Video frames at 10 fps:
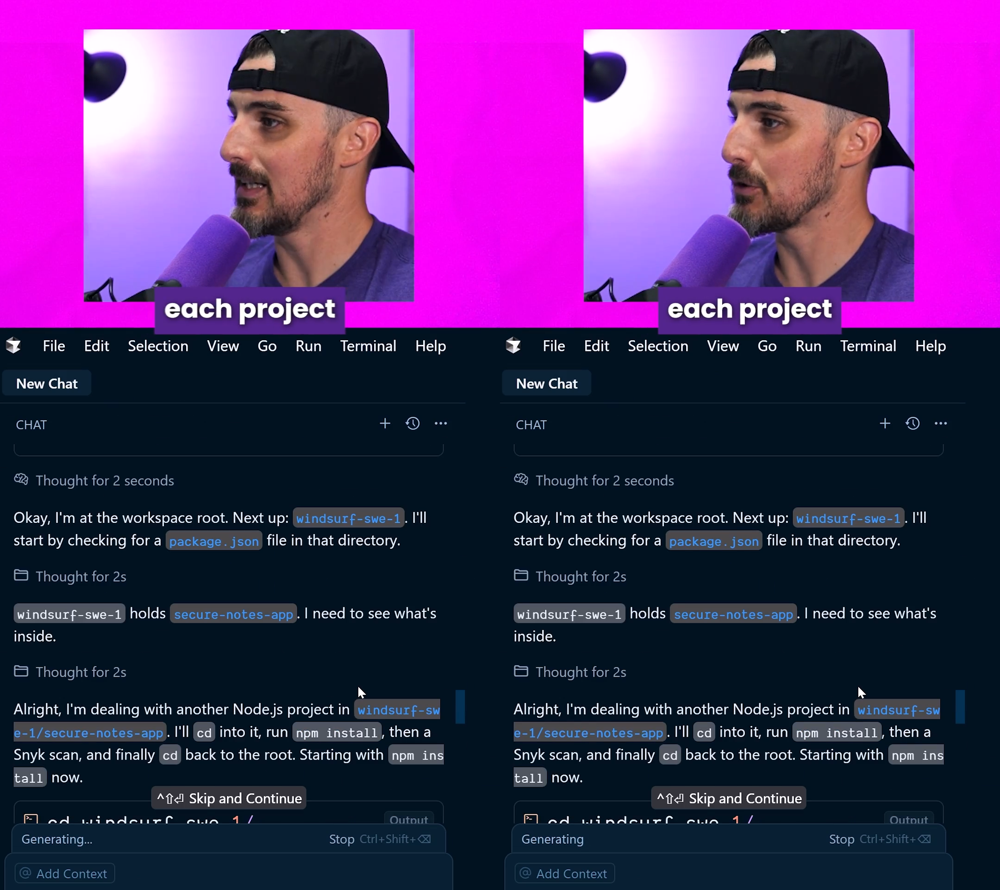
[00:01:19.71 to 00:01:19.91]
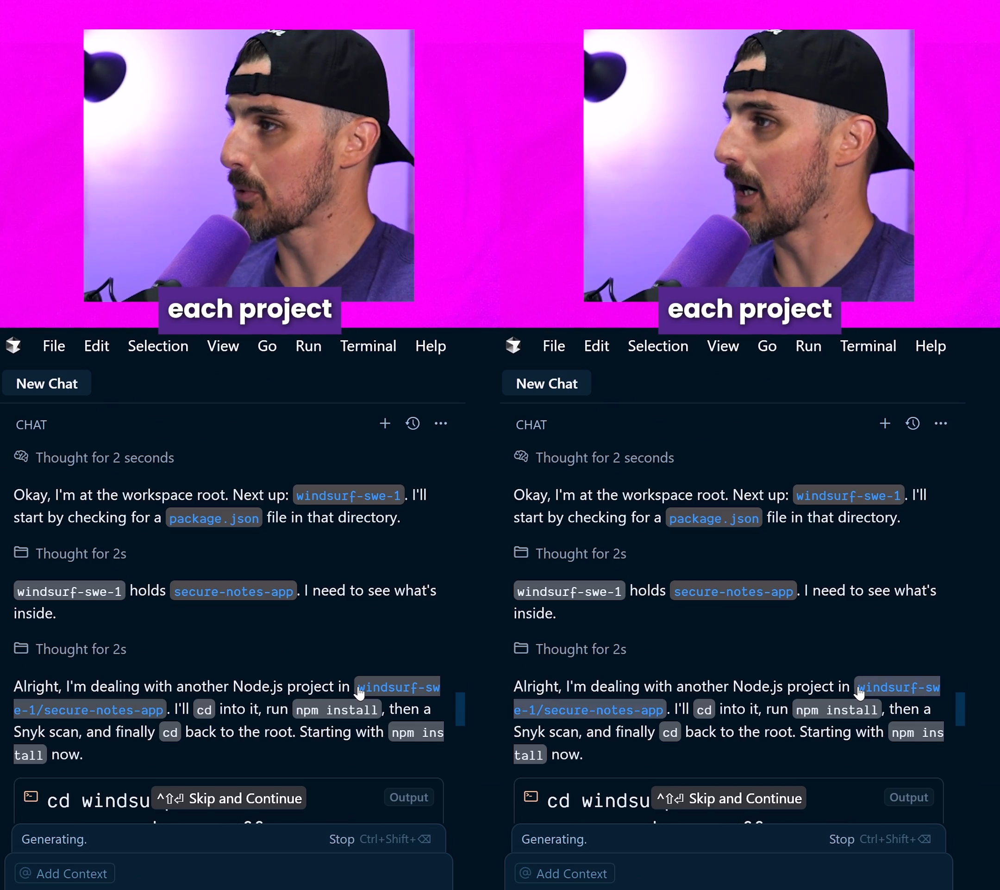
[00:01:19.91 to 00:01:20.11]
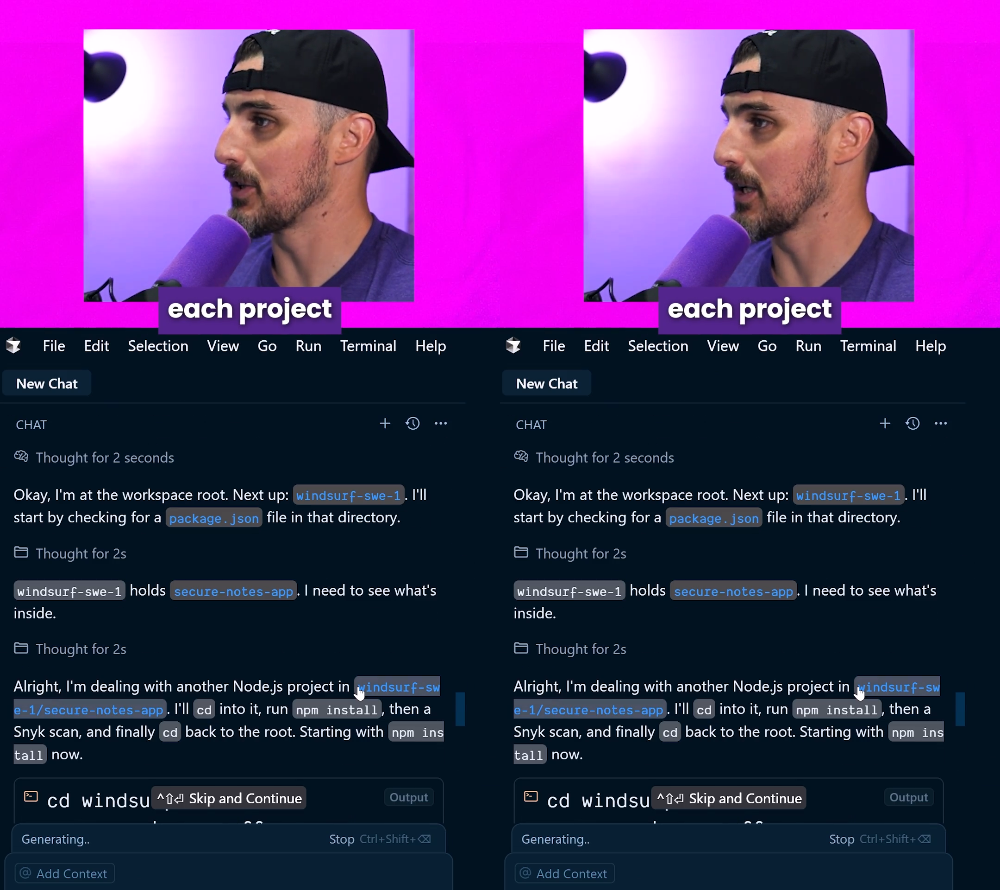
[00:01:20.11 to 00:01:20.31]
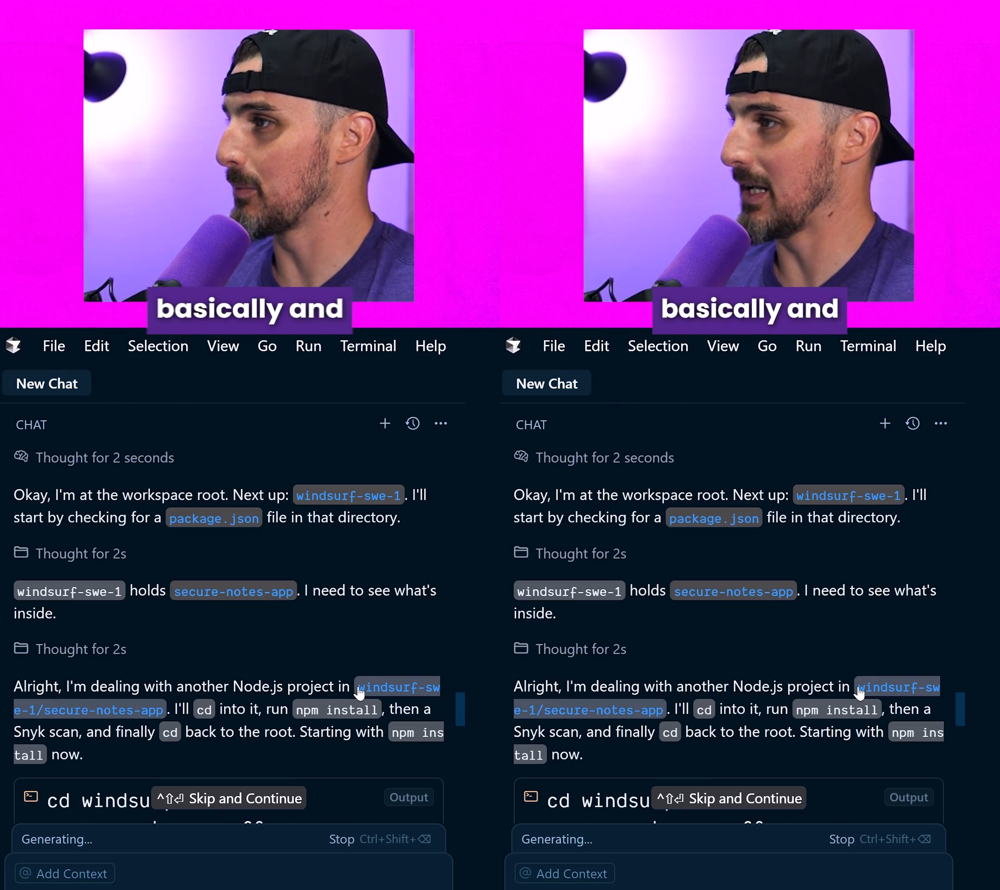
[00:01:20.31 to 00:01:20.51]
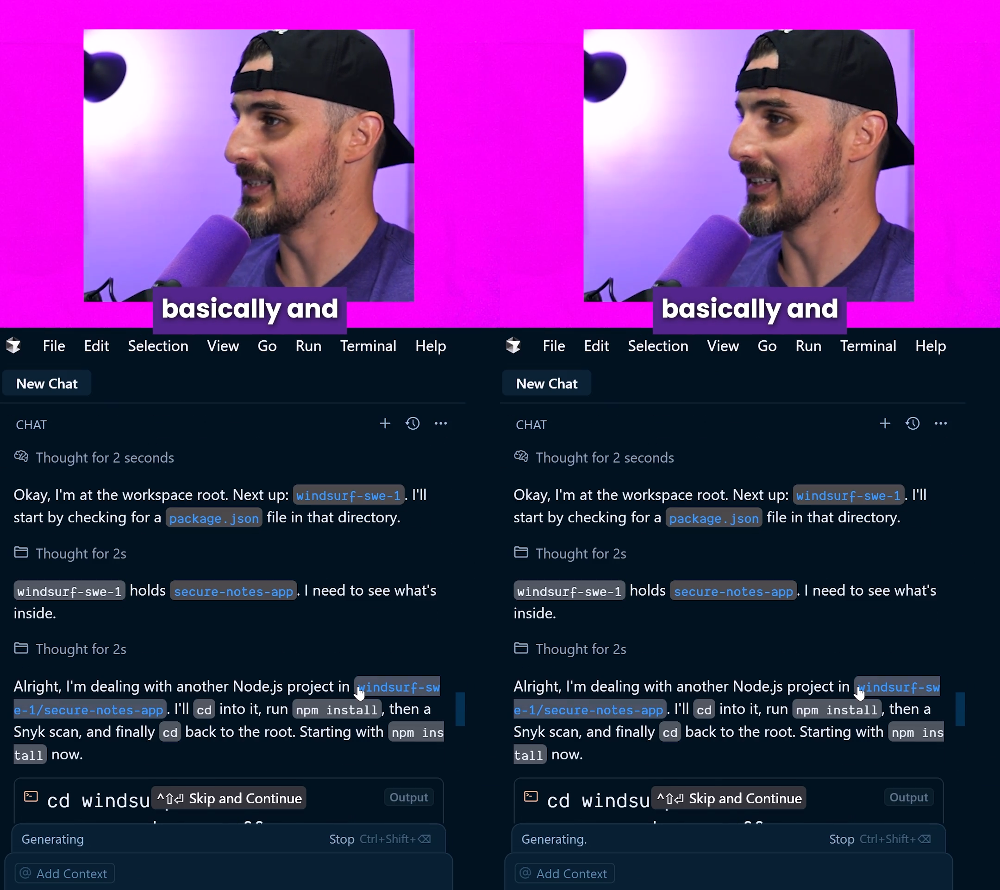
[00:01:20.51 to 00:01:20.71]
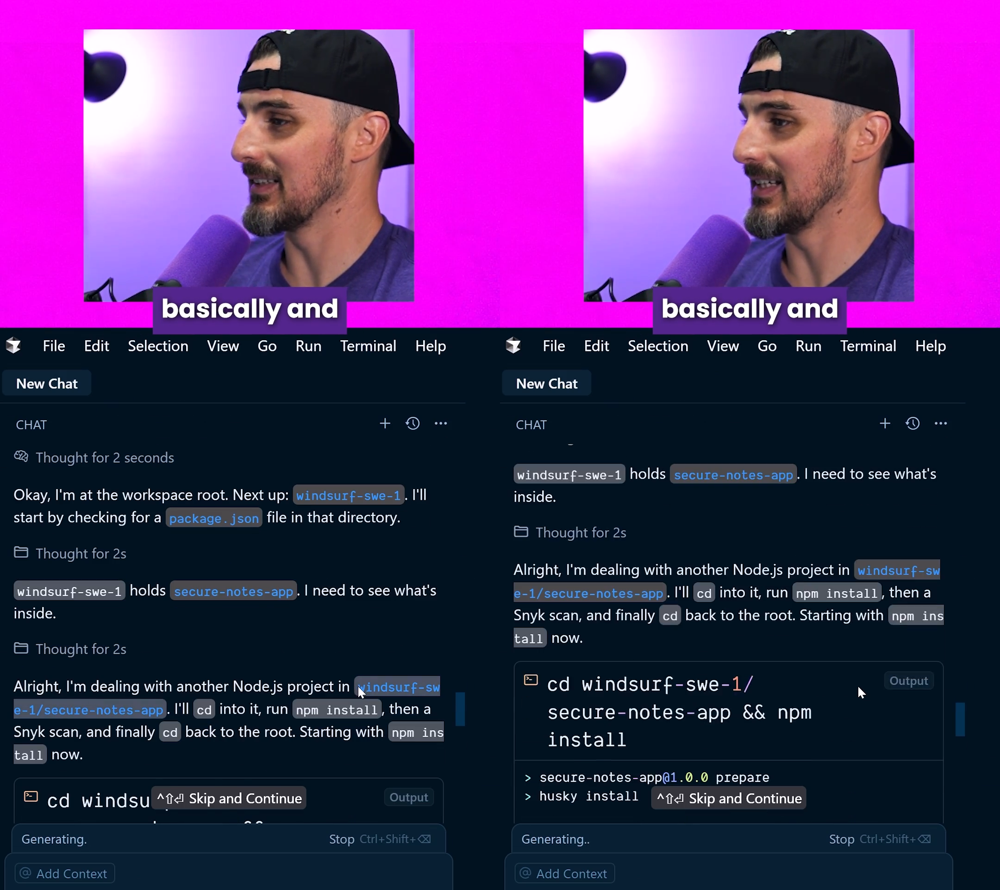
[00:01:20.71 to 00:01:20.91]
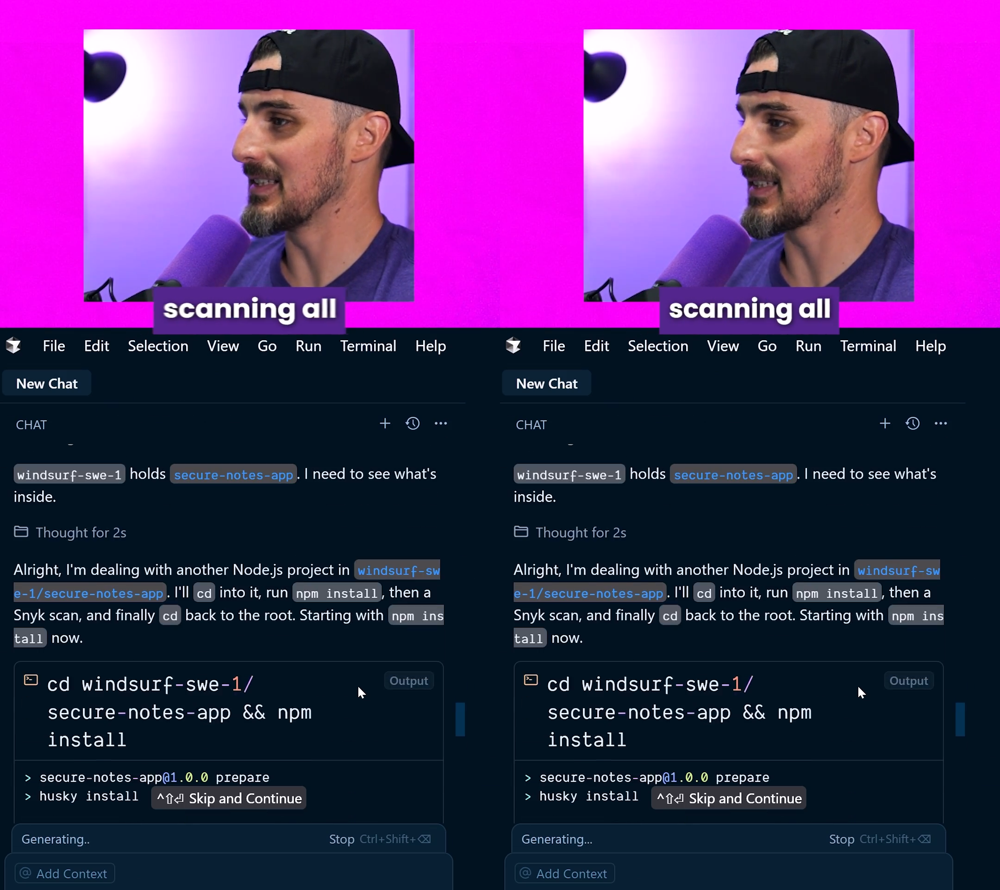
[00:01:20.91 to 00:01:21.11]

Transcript: each project basically and